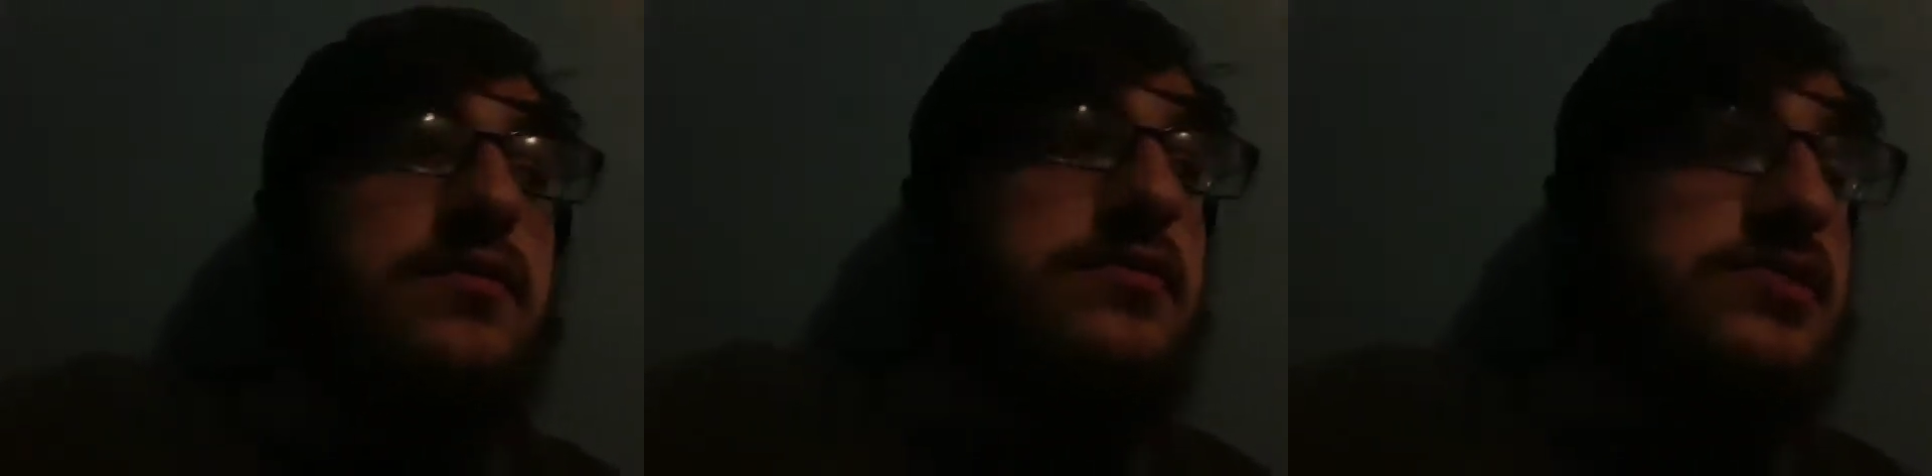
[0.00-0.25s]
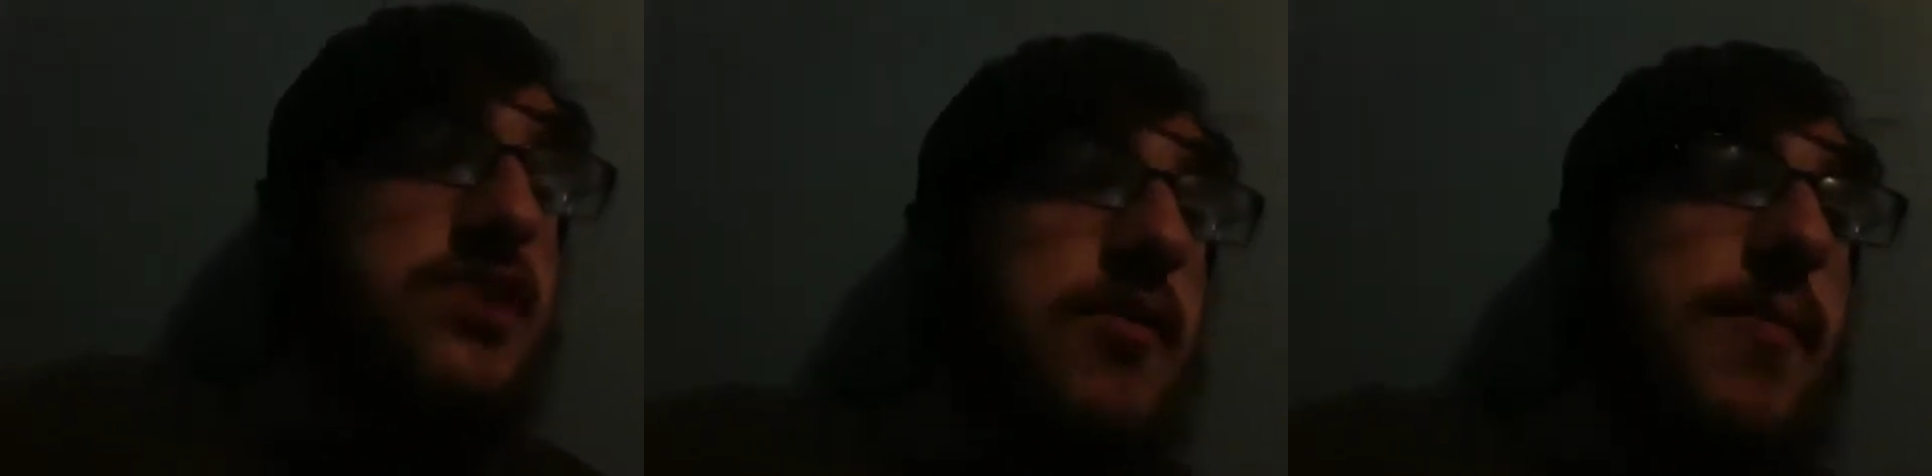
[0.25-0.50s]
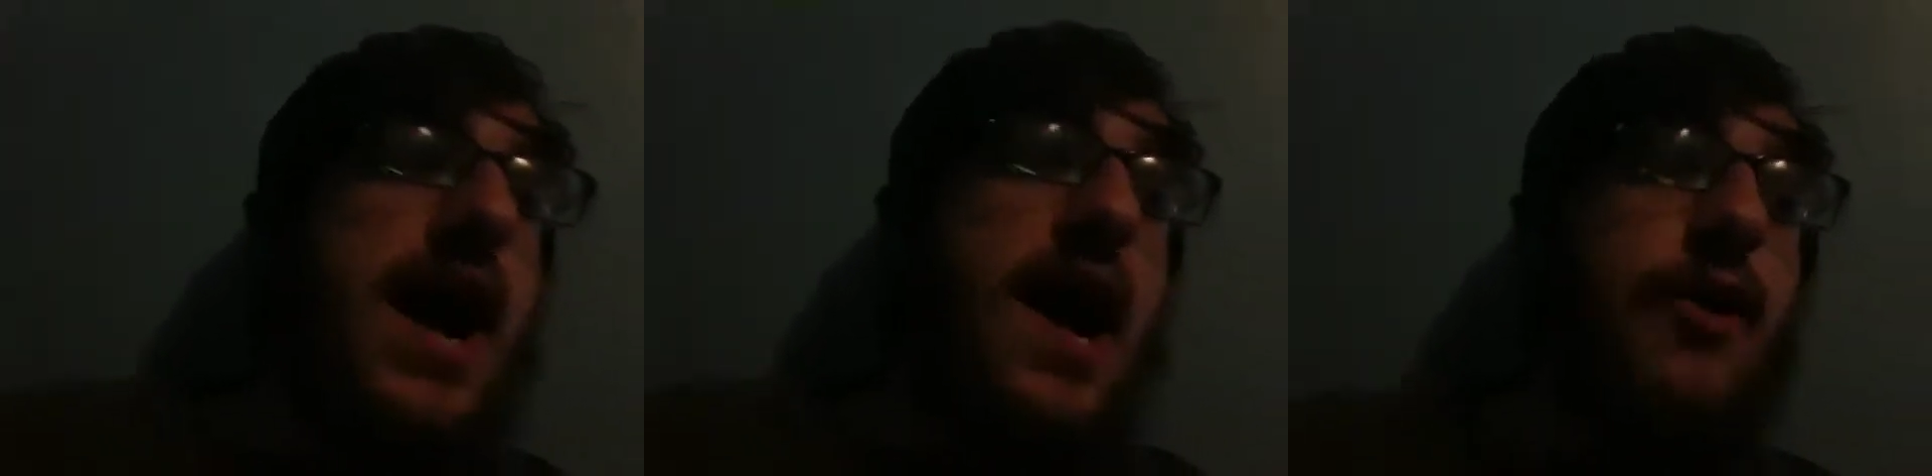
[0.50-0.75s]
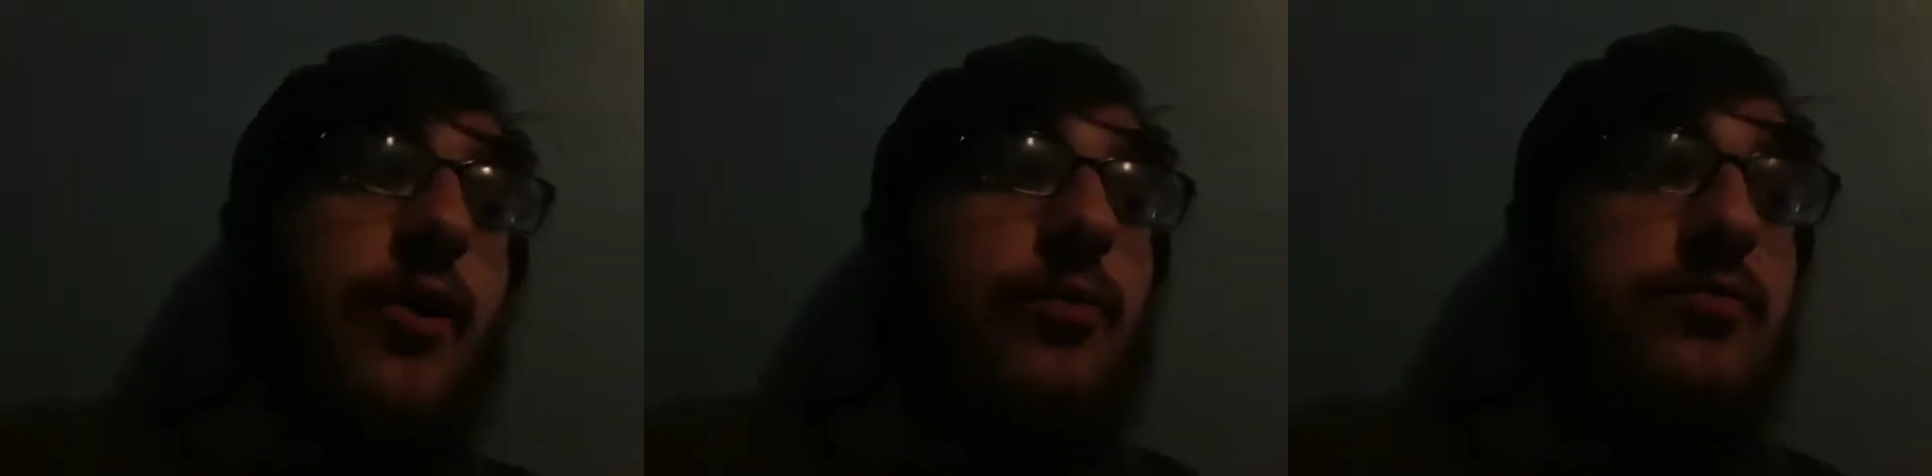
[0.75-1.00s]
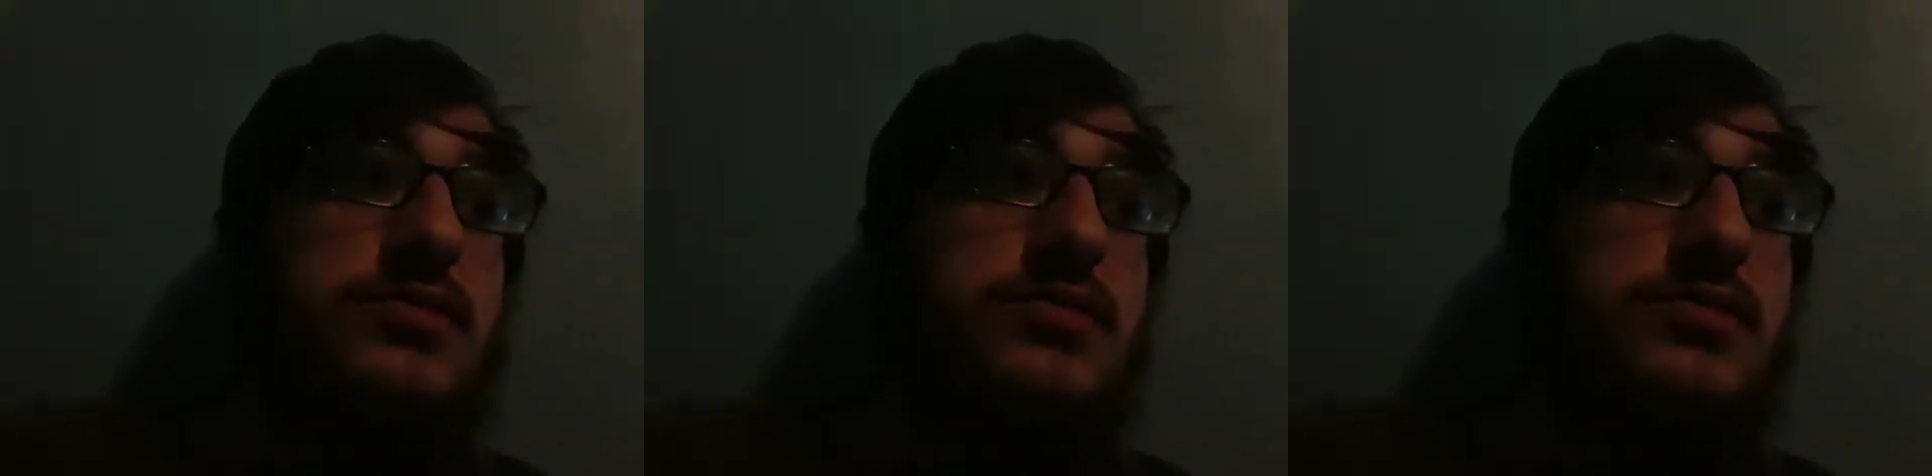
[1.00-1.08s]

somehow,